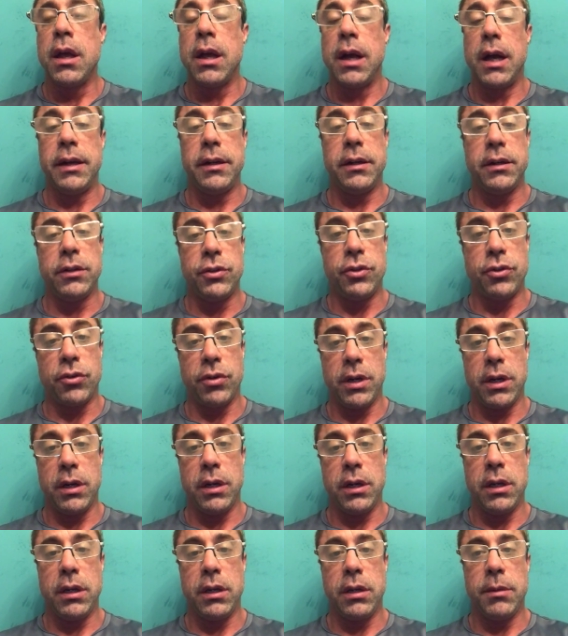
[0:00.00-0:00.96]
I did
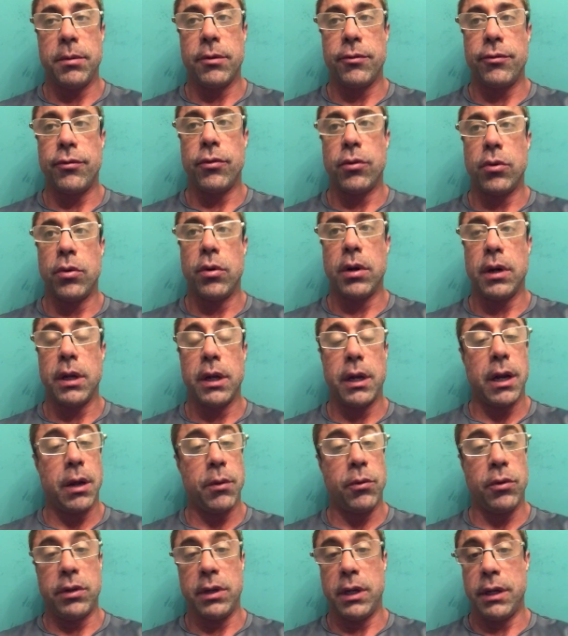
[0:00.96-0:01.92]
trainee before, and
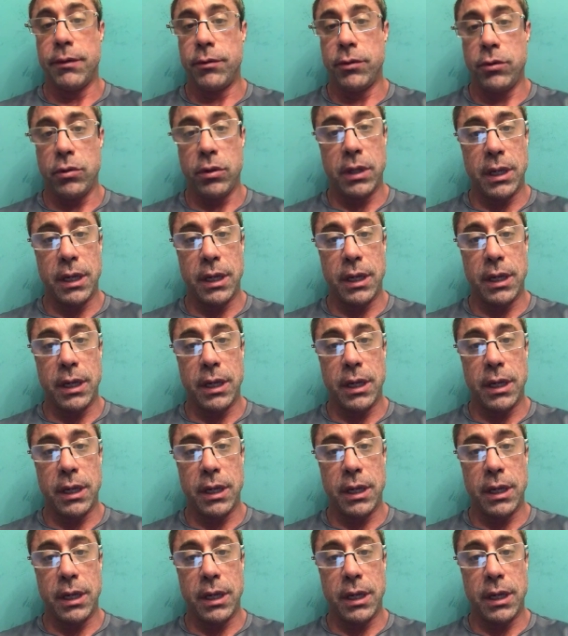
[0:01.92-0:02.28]
I will never do